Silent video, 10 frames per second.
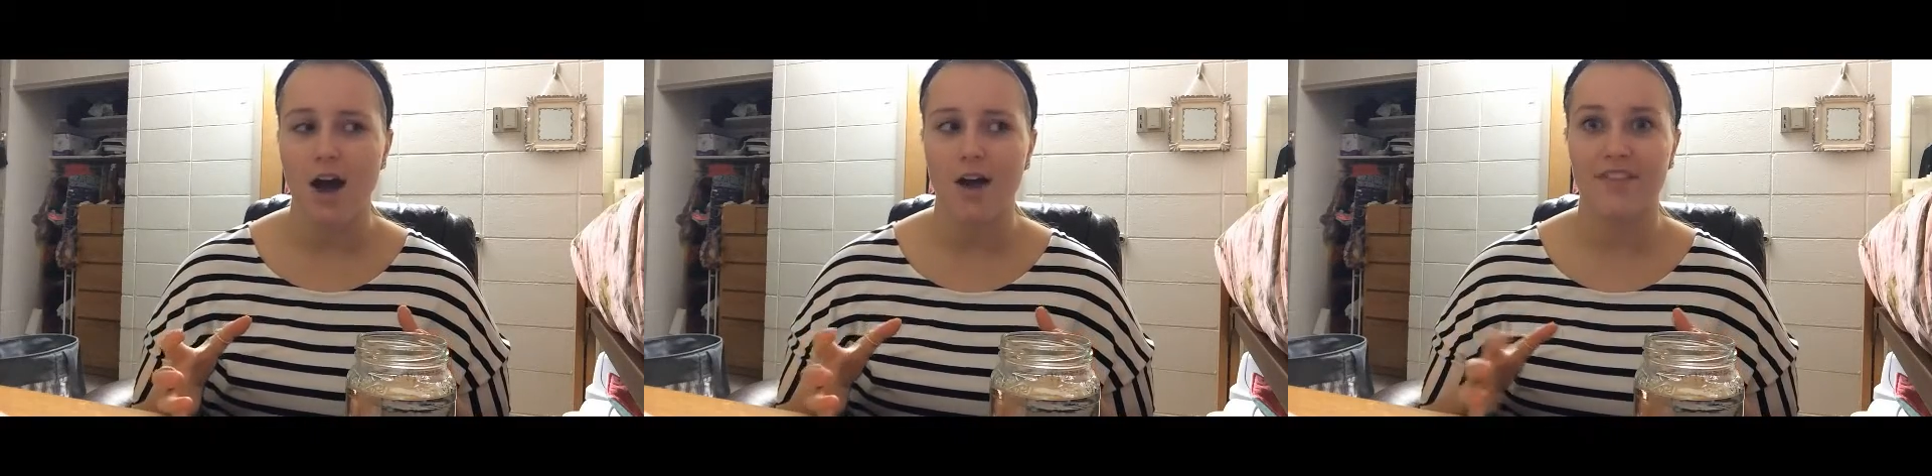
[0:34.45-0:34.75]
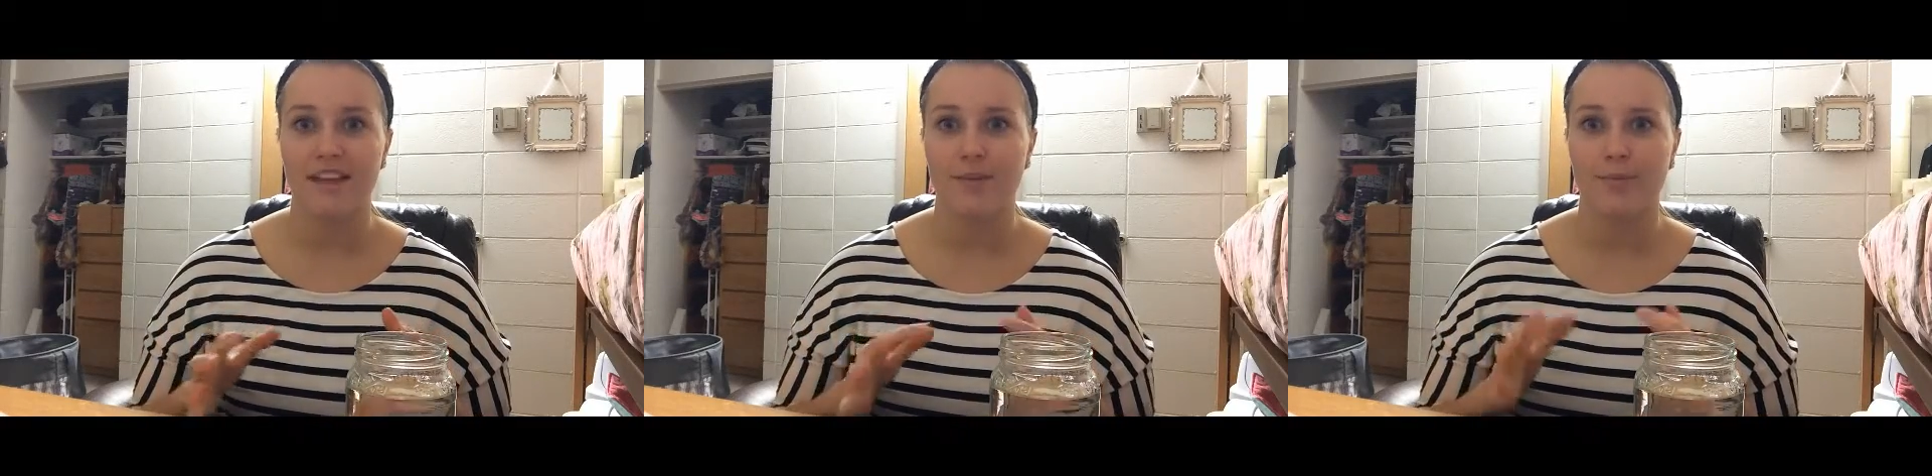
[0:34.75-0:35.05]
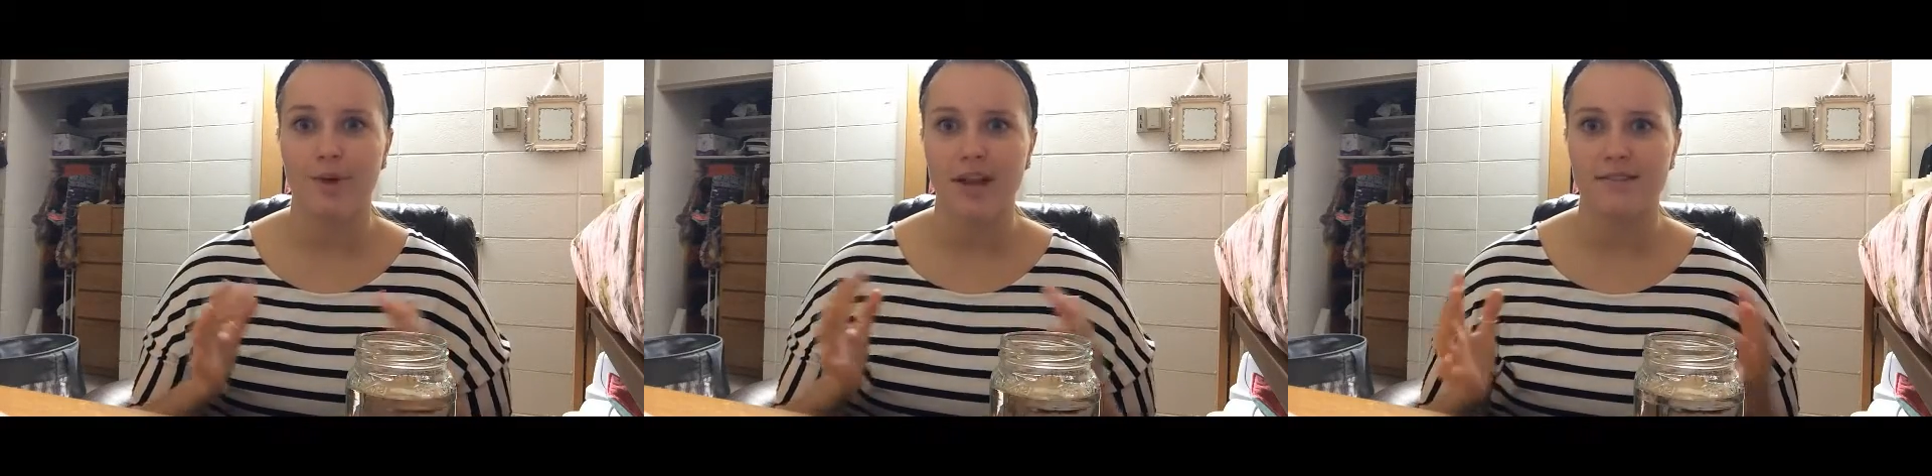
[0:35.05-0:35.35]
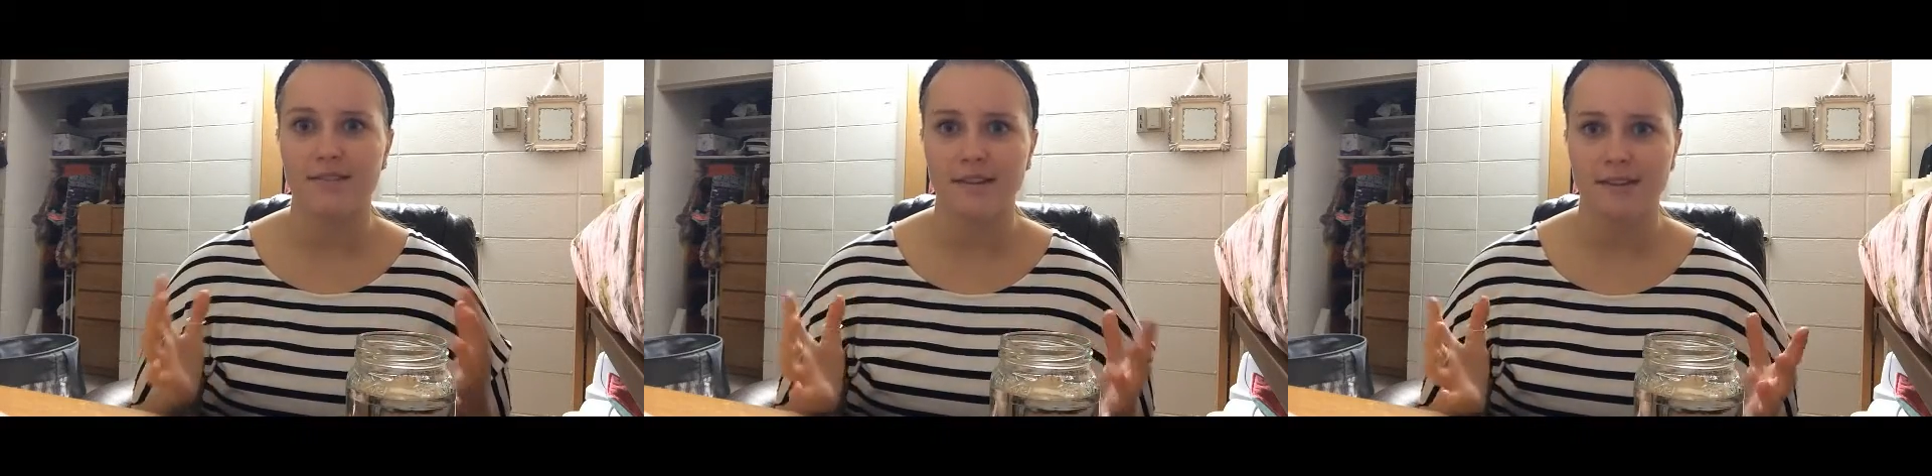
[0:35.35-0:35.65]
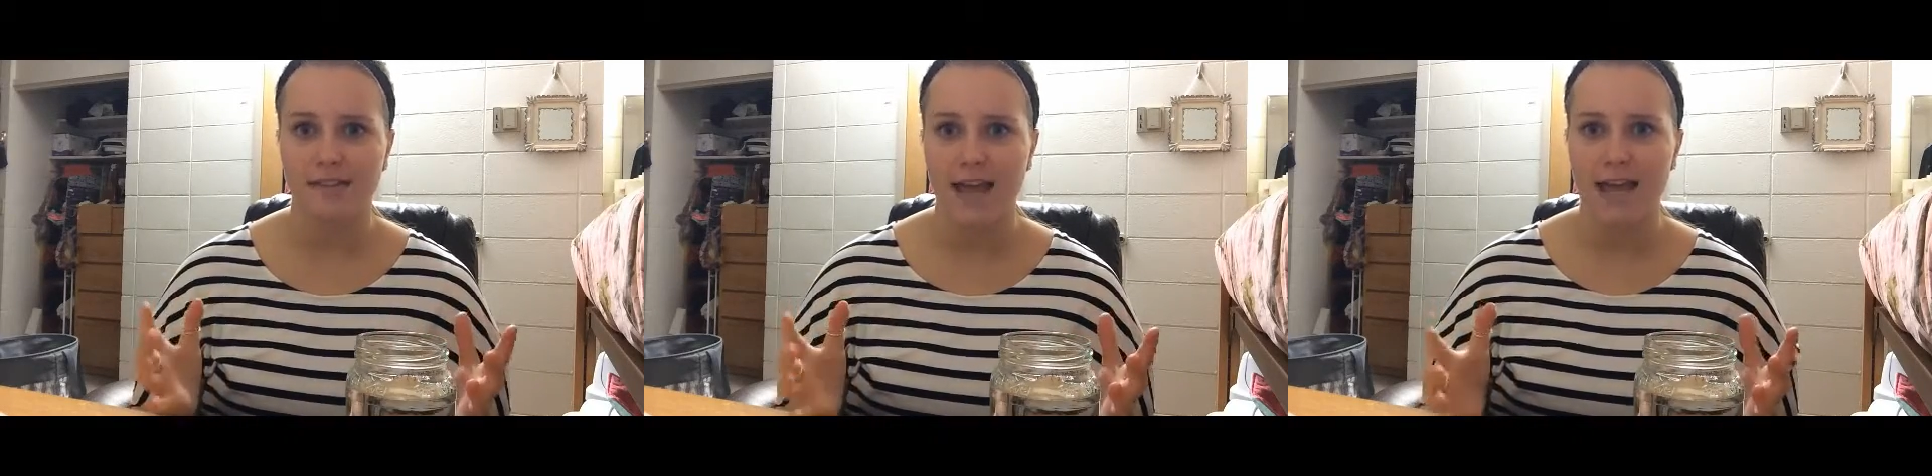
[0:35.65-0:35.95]
on like a bright sunny
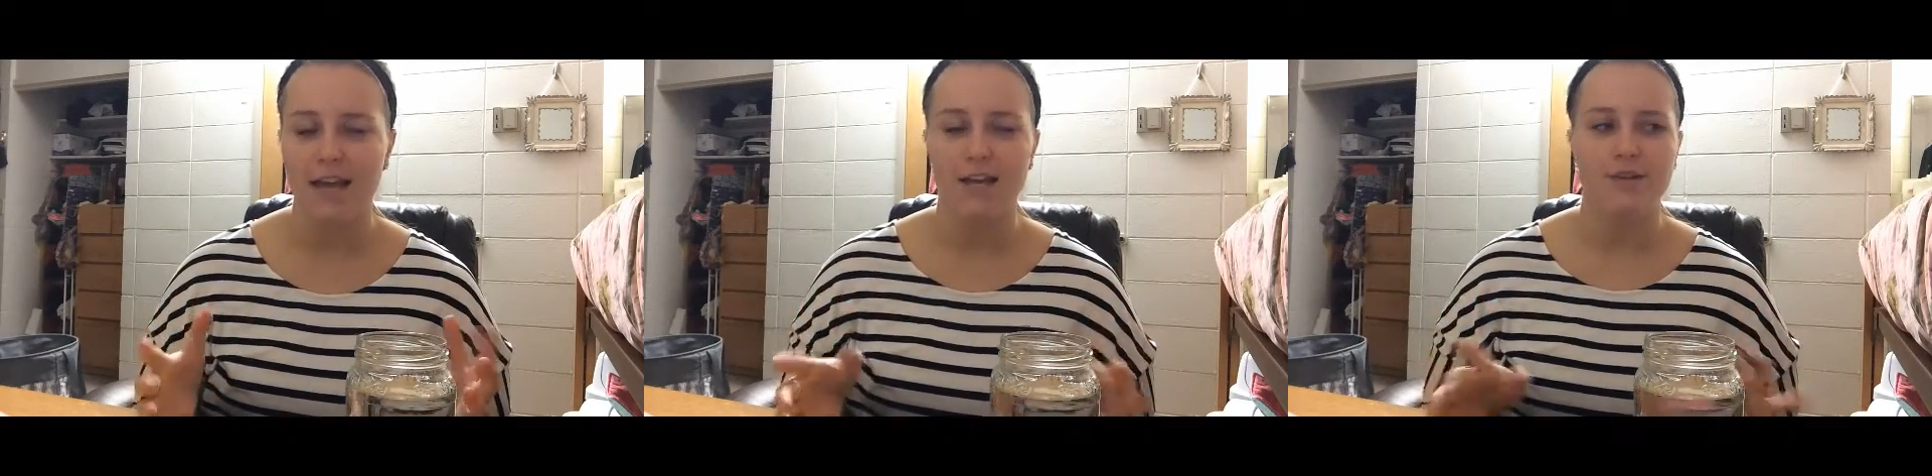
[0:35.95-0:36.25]
day.